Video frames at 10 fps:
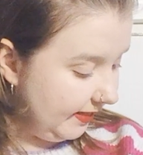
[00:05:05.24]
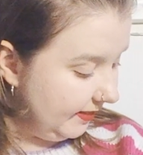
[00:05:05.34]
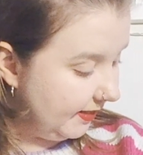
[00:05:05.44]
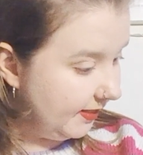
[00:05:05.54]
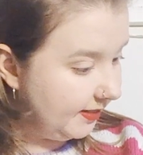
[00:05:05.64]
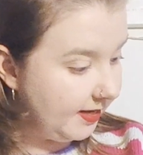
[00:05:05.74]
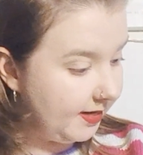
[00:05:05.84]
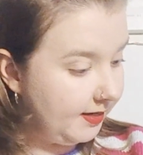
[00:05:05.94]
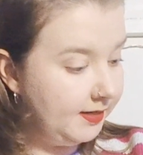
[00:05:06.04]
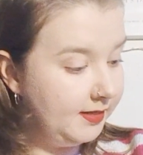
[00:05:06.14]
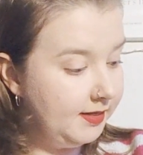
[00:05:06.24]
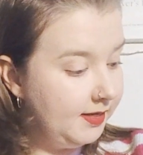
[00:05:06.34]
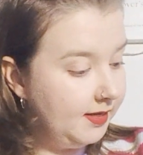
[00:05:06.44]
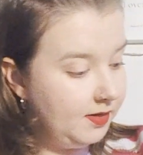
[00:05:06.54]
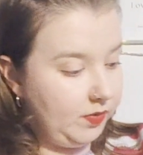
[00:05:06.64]
And then
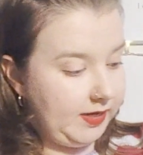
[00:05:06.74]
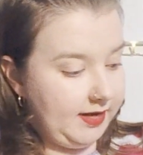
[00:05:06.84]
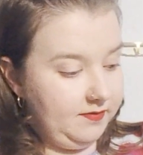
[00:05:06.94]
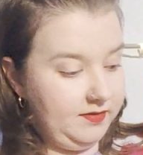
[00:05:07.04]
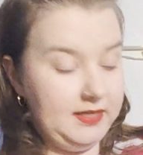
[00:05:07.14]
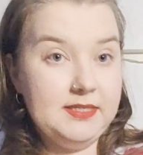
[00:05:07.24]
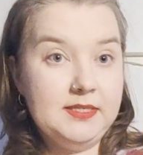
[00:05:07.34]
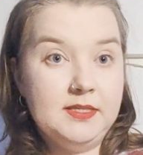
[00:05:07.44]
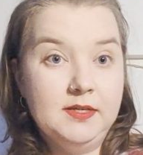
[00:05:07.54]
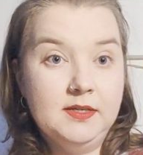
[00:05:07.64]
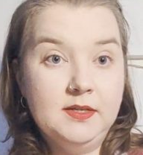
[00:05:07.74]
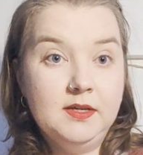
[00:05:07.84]
we have this